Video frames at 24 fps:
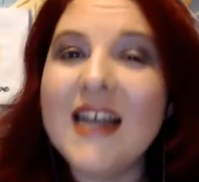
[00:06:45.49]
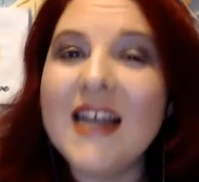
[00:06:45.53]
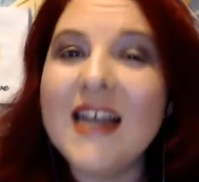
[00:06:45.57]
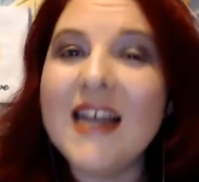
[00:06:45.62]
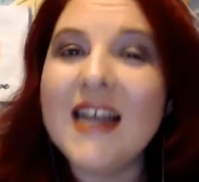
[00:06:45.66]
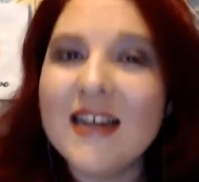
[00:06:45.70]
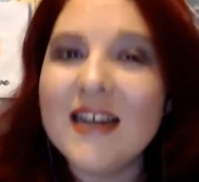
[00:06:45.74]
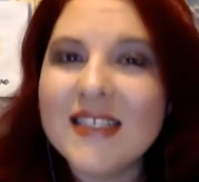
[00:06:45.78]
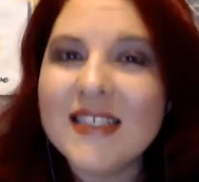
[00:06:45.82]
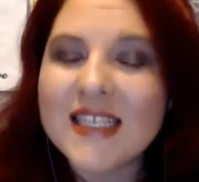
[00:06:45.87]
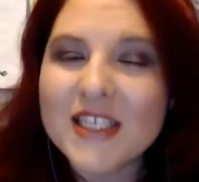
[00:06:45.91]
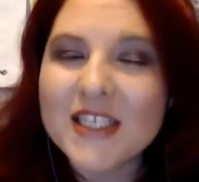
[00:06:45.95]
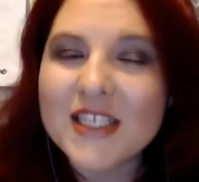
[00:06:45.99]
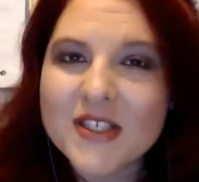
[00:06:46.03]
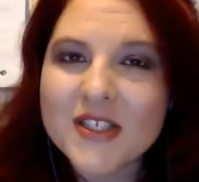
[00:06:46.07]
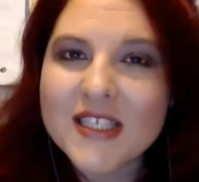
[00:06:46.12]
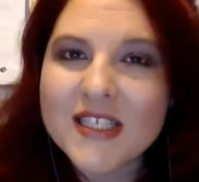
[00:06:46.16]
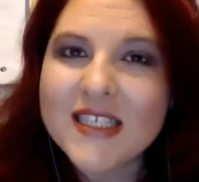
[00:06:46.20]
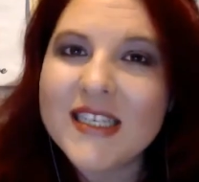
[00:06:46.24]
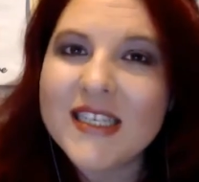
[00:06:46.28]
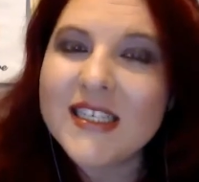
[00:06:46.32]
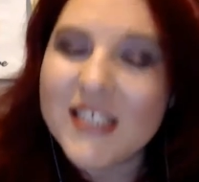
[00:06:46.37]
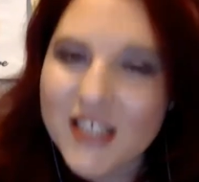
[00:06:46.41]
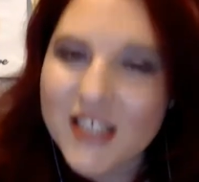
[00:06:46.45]
So if it's
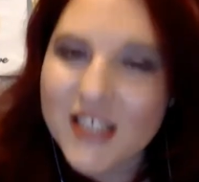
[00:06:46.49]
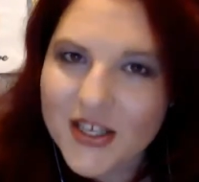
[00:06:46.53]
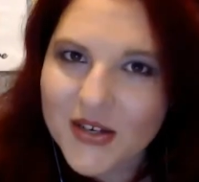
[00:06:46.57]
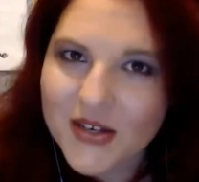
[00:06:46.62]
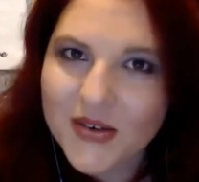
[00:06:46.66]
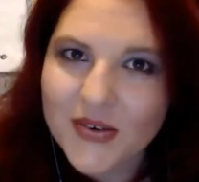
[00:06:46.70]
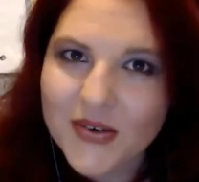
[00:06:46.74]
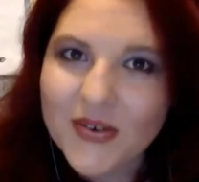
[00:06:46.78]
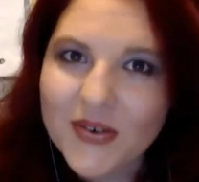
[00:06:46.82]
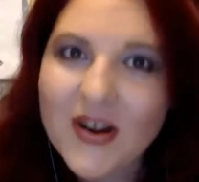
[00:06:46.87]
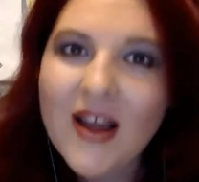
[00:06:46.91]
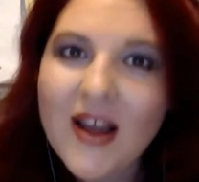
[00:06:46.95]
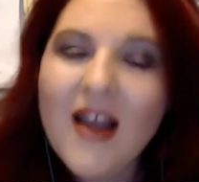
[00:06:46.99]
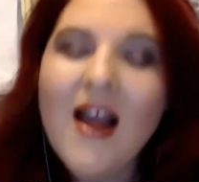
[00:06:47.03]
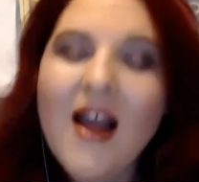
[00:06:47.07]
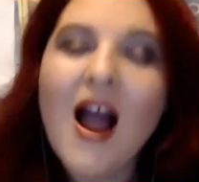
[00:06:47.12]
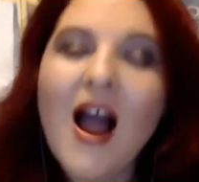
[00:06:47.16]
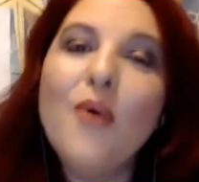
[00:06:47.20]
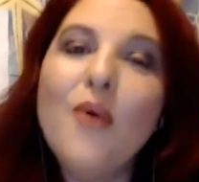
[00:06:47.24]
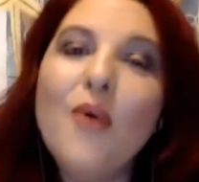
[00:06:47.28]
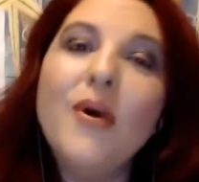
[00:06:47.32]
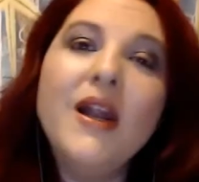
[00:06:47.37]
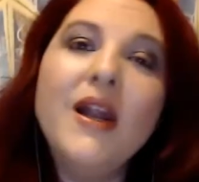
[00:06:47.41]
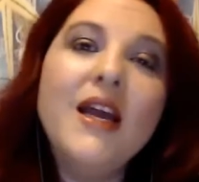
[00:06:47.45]
interesting to you,
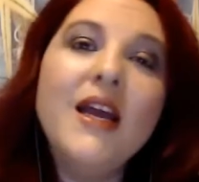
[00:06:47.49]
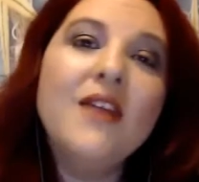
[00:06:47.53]
I want to